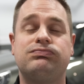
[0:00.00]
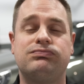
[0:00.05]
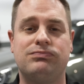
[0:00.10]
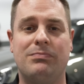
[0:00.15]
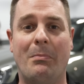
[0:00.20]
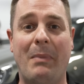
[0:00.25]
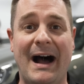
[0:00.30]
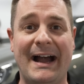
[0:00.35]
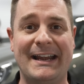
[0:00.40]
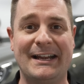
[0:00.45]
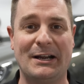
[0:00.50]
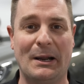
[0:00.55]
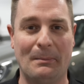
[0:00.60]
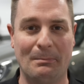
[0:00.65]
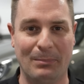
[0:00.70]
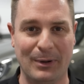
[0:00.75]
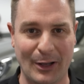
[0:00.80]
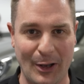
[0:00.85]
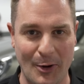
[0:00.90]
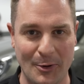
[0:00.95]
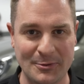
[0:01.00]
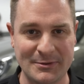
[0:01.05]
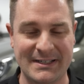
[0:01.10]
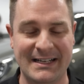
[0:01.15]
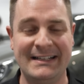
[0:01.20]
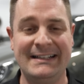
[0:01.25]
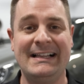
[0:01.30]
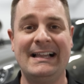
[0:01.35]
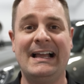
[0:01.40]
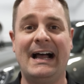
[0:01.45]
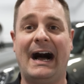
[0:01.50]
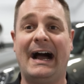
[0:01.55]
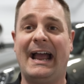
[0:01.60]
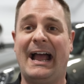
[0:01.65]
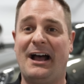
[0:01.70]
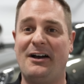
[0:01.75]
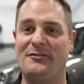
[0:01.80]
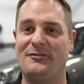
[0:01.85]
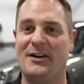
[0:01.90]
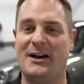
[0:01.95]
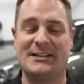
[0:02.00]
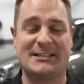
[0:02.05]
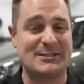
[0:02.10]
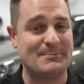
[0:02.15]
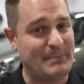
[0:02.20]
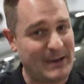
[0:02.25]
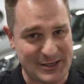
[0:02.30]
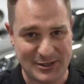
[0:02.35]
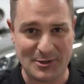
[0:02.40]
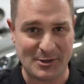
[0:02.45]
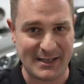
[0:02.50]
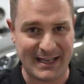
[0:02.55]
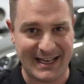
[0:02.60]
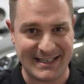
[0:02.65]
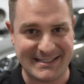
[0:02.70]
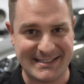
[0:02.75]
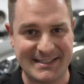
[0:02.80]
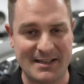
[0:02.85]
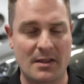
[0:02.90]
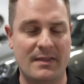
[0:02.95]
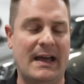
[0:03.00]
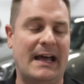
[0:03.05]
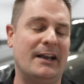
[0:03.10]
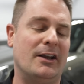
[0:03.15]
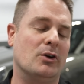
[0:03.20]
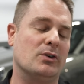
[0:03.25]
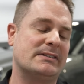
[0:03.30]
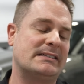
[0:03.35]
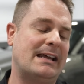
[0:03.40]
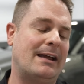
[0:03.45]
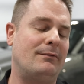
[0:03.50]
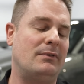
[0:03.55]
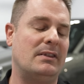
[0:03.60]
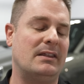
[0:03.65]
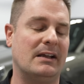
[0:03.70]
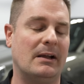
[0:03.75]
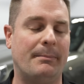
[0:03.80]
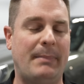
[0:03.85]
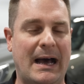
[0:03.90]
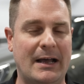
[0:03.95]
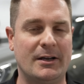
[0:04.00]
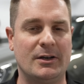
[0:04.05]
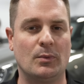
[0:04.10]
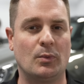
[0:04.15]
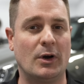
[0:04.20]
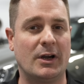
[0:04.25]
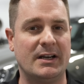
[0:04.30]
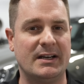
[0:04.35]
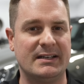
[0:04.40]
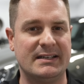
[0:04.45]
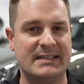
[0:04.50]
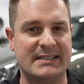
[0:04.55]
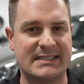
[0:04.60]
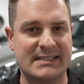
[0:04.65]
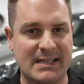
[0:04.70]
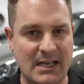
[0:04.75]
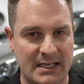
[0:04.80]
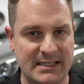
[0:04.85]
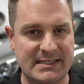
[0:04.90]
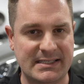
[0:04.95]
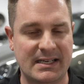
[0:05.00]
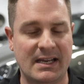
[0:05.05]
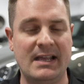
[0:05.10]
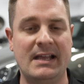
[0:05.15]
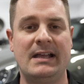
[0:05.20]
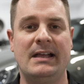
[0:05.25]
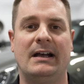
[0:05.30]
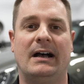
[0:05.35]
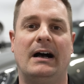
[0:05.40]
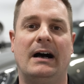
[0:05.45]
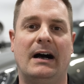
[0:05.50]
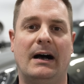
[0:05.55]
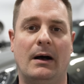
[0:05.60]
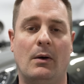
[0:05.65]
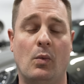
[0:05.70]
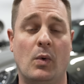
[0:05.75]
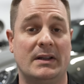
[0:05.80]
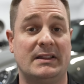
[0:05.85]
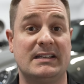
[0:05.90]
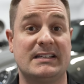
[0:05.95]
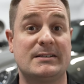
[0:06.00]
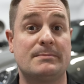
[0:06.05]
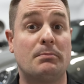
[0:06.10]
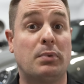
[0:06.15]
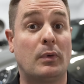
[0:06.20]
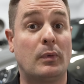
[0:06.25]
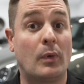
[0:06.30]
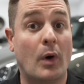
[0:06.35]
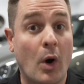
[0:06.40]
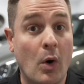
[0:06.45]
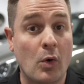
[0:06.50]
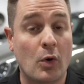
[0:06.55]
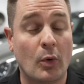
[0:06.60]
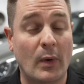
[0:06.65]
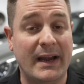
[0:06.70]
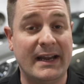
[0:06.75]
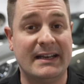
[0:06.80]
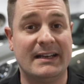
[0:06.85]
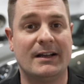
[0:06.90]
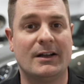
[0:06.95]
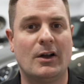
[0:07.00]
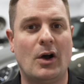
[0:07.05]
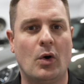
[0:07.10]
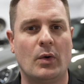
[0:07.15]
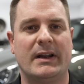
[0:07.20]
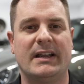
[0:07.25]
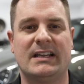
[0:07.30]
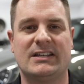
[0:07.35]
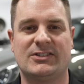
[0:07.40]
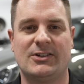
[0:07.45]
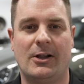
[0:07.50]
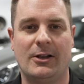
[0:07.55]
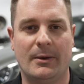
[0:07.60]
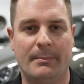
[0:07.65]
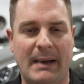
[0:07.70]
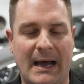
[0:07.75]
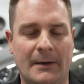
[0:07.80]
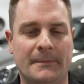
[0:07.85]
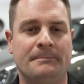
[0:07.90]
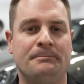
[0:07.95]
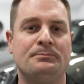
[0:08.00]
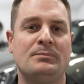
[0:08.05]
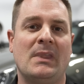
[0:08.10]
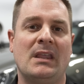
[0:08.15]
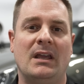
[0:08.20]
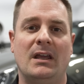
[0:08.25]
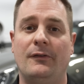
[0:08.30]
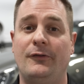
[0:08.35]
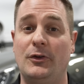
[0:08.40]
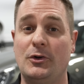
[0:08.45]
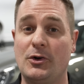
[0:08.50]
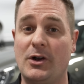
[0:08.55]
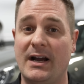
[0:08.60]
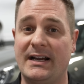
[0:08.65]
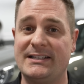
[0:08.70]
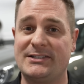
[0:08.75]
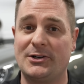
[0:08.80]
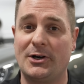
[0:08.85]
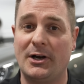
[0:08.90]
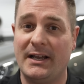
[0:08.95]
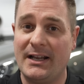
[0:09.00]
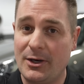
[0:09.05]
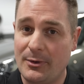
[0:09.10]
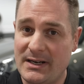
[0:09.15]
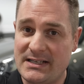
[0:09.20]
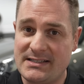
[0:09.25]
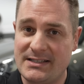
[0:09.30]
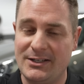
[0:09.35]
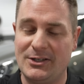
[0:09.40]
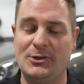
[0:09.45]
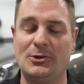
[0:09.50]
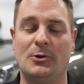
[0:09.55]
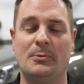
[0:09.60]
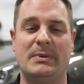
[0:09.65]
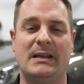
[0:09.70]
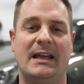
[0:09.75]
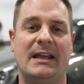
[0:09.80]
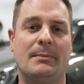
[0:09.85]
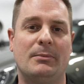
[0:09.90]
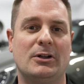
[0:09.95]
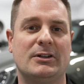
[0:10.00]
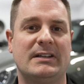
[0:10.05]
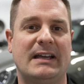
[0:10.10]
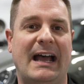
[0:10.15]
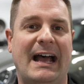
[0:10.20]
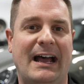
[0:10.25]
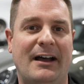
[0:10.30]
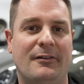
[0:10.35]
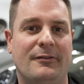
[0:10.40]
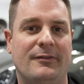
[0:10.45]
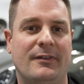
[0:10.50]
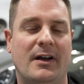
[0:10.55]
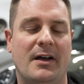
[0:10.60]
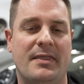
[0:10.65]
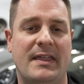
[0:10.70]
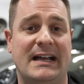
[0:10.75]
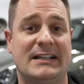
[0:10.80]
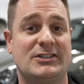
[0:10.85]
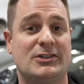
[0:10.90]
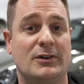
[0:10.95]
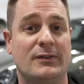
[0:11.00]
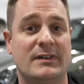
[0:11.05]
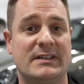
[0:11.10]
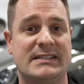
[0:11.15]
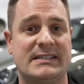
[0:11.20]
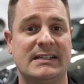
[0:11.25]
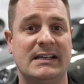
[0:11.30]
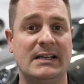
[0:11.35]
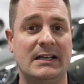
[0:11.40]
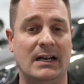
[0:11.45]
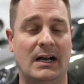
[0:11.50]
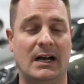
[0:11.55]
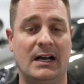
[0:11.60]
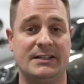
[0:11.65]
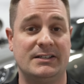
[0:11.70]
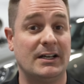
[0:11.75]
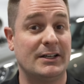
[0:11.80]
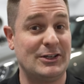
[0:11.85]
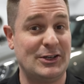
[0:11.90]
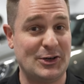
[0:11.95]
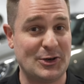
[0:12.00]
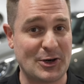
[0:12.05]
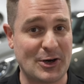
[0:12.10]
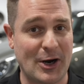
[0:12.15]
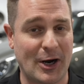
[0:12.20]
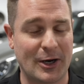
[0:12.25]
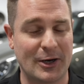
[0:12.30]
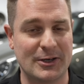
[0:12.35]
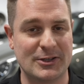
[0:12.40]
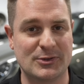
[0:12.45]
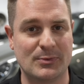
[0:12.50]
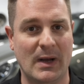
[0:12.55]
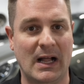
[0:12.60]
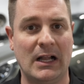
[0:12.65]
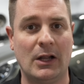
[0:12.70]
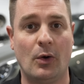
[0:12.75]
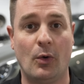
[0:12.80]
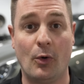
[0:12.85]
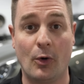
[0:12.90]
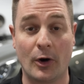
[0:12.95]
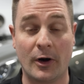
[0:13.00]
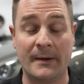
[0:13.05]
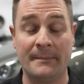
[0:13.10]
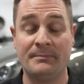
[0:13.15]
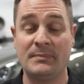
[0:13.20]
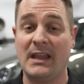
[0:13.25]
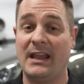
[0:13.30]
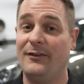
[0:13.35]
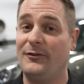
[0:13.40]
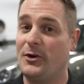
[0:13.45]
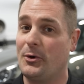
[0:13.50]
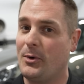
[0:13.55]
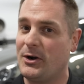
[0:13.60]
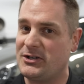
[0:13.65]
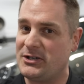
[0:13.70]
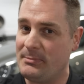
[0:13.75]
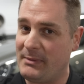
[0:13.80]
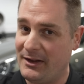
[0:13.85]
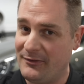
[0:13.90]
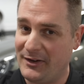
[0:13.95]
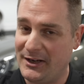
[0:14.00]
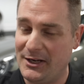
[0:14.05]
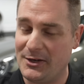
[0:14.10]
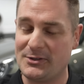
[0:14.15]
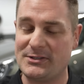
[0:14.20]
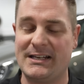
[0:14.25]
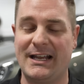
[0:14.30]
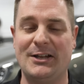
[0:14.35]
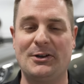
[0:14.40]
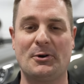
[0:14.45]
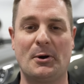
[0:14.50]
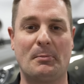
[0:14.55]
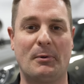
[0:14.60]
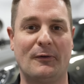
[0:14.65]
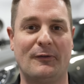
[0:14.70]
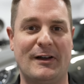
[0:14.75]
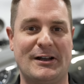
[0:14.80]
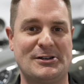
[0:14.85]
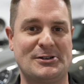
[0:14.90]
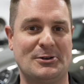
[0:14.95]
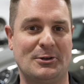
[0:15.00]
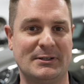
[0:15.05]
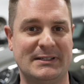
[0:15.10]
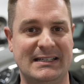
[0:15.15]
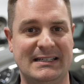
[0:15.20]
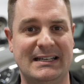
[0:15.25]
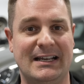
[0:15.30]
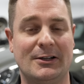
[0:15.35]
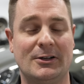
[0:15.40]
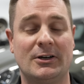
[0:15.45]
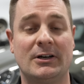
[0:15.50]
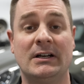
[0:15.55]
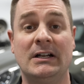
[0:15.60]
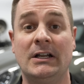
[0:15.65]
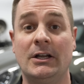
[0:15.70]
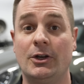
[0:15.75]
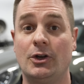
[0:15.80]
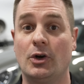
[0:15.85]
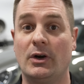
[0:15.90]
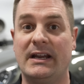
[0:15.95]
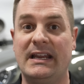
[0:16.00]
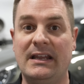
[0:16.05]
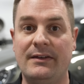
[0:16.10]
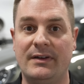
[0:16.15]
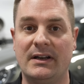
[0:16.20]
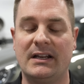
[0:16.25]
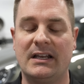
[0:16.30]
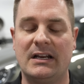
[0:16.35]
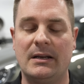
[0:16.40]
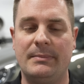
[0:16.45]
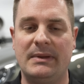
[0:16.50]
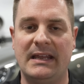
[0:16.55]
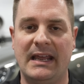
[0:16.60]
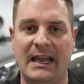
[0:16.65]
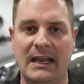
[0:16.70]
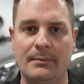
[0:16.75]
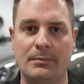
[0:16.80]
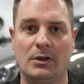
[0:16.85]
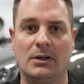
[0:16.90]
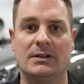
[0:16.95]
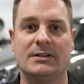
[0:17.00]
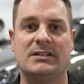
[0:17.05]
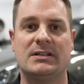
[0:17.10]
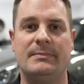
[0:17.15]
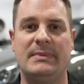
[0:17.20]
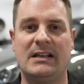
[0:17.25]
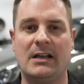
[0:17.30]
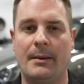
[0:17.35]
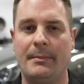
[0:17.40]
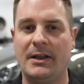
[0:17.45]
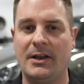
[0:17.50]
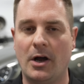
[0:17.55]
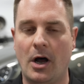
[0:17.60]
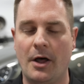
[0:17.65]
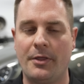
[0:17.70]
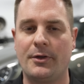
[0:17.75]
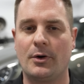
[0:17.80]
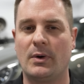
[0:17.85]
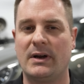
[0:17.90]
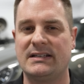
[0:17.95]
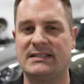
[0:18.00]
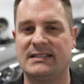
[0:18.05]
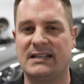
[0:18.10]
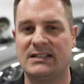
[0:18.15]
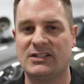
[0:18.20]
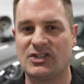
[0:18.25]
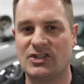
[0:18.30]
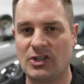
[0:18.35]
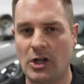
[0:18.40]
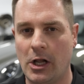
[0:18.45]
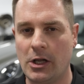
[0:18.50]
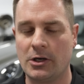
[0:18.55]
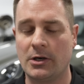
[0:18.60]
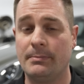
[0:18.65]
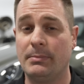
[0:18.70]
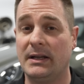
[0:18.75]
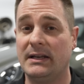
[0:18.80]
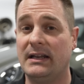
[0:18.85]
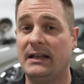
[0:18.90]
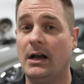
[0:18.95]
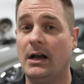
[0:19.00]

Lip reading: Mind blown. I have a special guest that knows everything about it. We're gonna discuss what this pro grade coating is all about. If you guys are interested, you'll be able to have that service done to your car as well. Or if you're watching my videos and you're a professional detailer, you're even going to be able to become an authorized installer, but